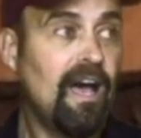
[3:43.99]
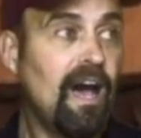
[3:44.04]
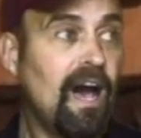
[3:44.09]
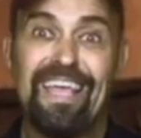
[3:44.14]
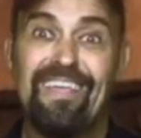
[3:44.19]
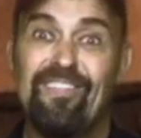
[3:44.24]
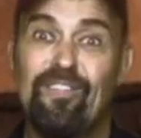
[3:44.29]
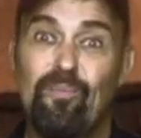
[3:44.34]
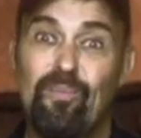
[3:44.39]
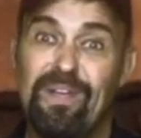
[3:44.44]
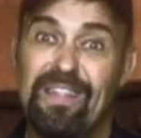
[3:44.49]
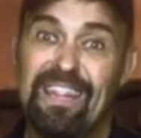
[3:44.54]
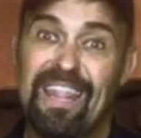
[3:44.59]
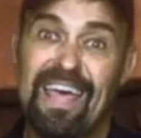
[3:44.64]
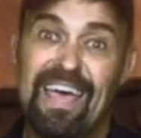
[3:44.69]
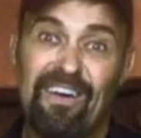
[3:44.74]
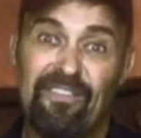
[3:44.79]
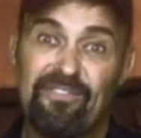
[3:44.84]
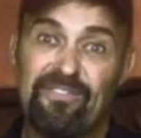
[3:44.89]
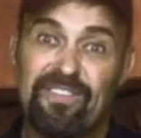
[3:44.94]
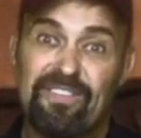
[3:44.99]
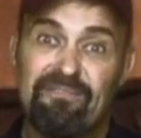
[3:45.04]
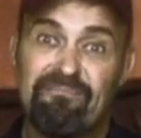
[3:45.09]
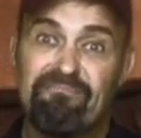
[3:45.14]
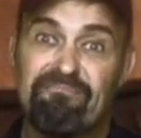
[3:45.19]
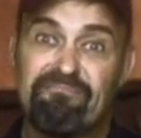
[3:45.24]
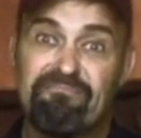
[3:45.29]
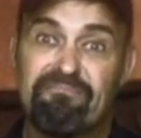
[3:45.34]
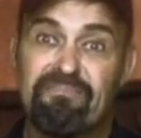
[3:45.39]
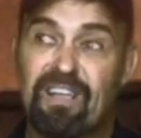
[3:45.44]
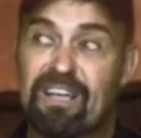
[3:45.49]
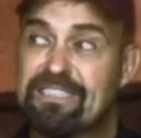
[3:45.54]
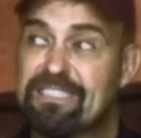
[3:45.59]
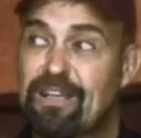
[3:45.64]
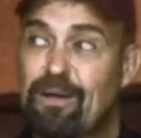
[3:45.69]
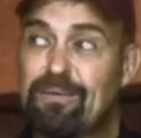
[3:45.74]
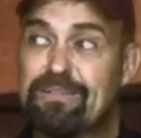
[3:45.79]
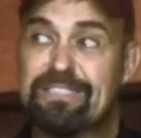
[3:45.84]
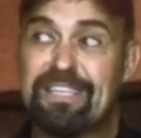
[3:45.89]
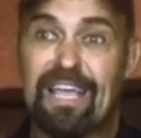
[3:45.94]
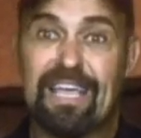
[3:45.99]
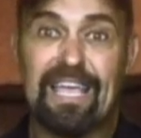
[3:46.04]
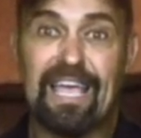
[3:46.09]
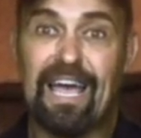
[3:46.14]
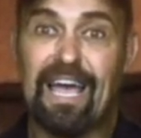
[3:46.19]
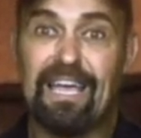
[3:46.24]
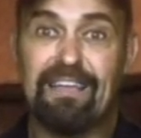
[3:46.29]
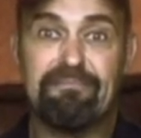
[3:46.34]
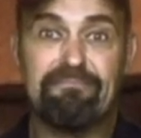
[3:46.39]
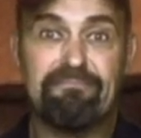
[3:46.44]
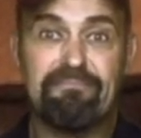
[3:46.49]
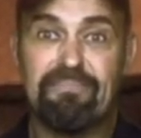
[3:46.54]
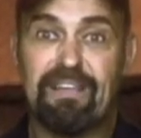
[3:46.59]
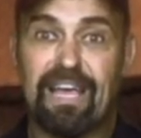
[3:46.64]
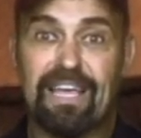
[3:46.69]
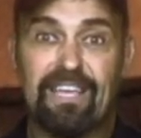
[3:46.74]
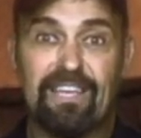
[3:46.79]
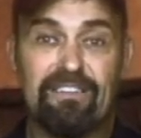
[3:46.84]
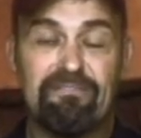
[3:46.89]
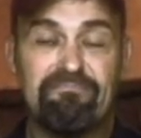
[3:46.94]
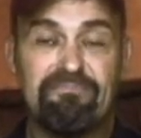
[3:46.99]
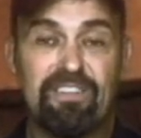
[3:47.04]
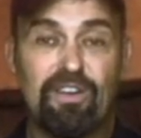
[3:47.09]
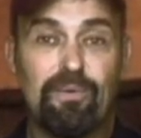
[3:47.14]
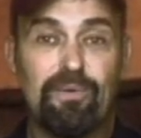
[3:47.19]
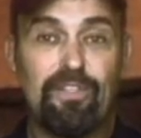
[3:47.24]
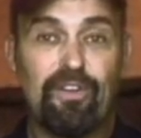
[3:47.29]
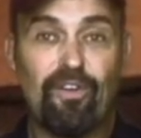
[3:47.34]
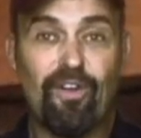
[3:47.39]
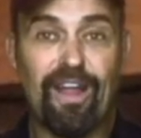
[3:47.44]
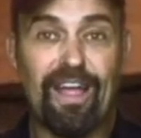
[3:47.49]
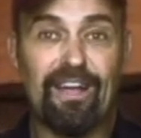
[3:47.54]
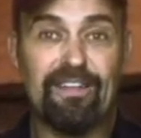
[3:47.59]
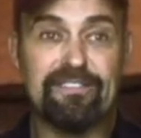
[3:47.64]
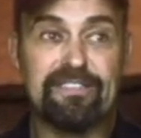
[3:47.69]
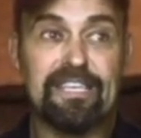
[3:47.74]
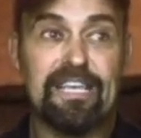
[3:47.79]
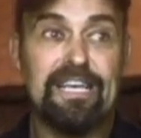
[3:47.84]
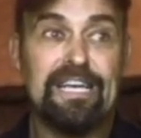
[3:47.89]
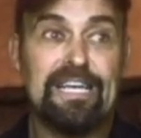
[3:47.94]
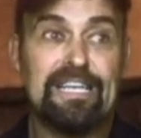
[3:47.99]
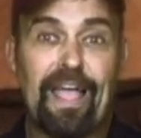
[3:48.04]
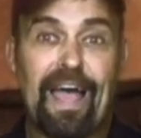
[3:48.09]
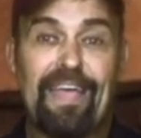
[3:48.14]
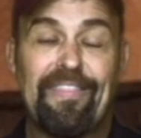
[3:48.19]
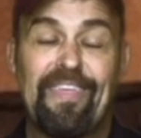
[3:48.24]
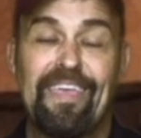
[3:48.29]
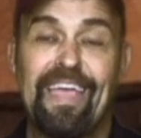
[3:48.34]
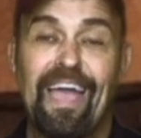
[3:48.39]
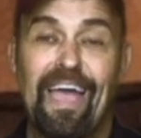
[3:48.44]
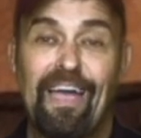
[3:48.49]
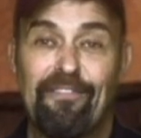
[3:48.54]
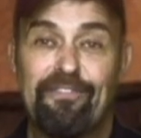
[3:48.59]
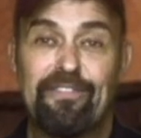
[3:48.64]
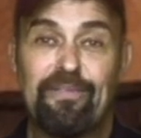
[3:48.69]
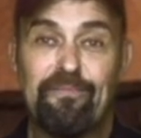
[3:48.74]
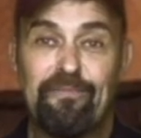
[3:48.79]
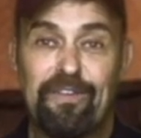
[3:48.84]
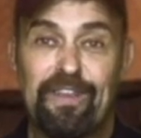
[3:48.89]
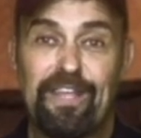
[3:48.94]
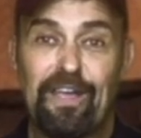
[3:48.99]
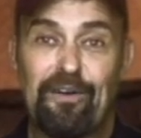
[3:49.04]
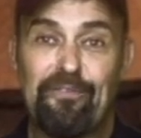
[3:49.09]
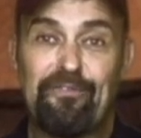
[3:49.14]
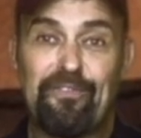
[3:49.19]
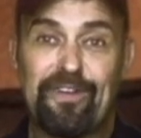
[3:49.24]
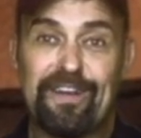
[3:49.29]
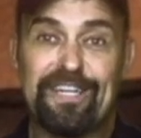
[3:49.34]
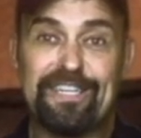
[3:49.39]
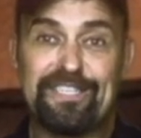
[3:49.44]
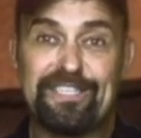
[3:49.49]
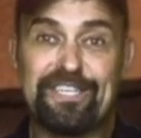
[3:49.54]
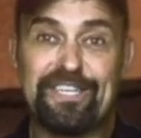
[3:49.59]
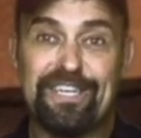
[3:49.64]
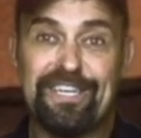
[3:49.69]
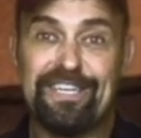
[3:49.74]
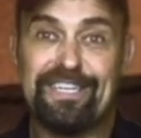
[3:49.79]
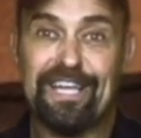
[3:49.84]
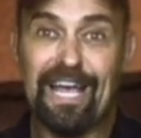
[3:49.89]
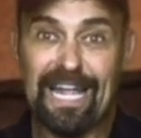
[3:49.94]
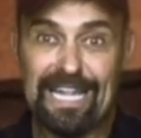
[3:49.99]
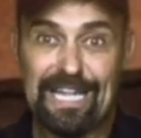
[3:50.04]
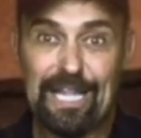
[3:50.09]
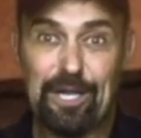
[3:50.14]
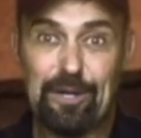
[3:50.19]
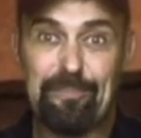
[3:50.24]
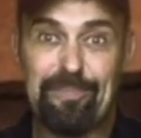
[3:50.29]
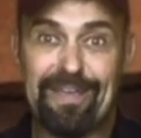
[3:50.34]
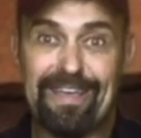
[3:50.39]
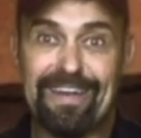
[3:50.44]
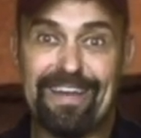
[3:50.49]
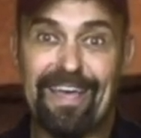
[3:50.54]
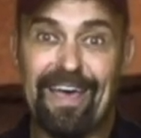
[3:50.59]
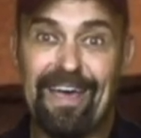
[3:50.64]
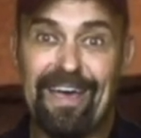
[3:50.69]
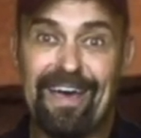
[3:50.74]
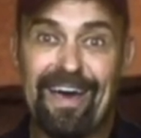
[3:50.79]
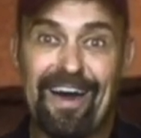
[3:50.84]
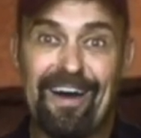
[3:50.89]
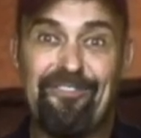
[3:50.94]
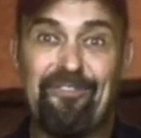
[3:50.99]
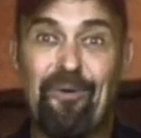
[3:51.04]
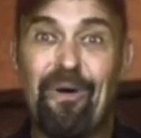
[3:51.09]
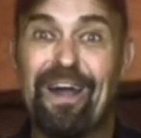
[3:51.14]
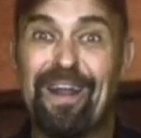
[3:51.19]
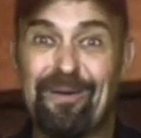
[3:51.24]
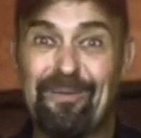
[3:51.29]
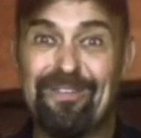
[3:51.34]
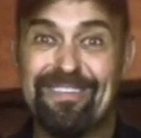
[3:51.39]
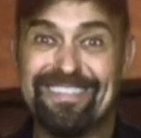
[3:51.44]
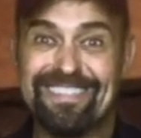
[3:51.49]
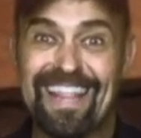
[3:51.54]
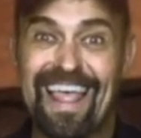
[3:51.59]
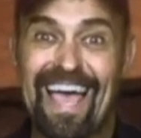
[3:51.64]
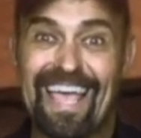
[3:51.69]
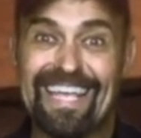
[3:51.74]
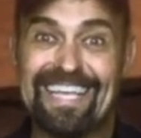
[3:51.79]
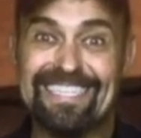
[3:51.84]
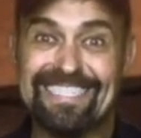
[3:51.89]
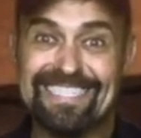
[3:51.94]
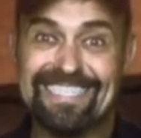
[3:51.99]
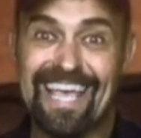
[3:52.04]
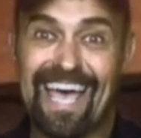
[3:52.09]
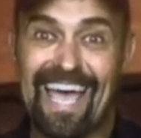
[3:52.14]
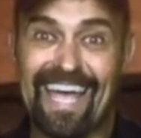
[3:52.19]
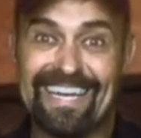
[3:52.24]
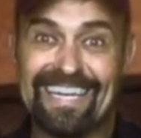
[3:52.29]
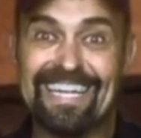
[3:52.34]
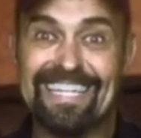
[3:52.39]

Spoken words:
And then we left, because I was like, I couldn't deal with the crowds. I think I have some video footage, a little bit, of what it was like inside.